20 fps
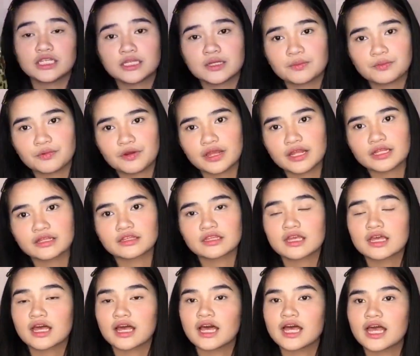cheetah print.
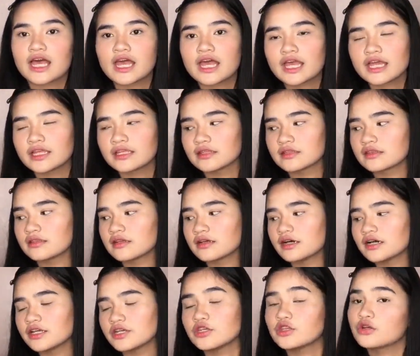And,
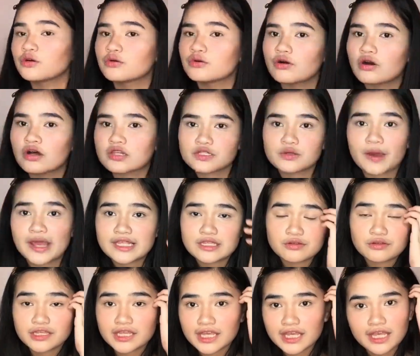you know, also
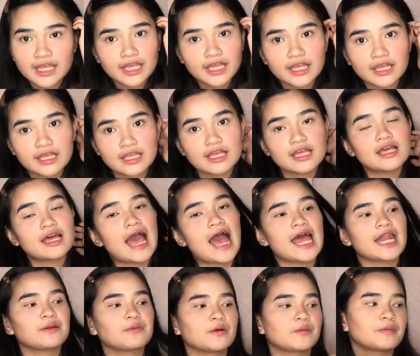Y2K
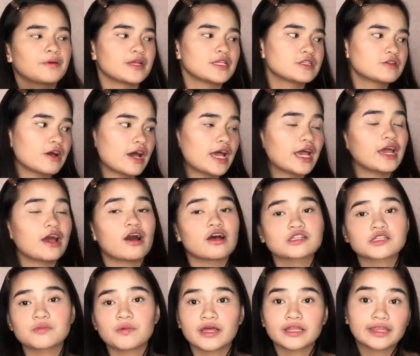animal print. So, I
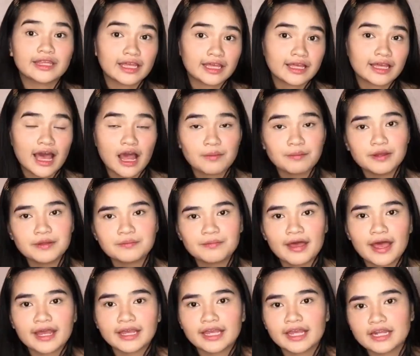also bought like carpet
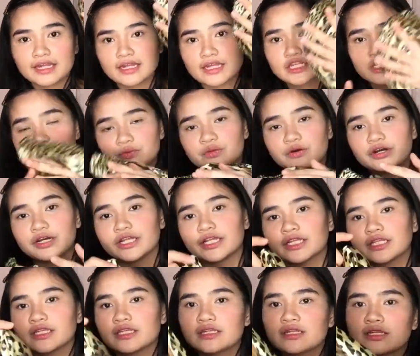bag and this
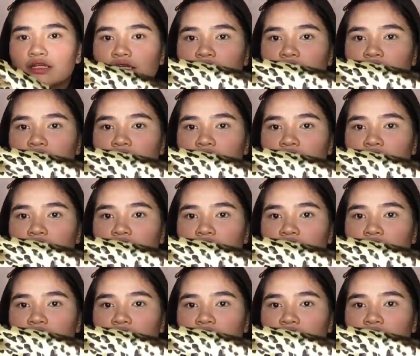one.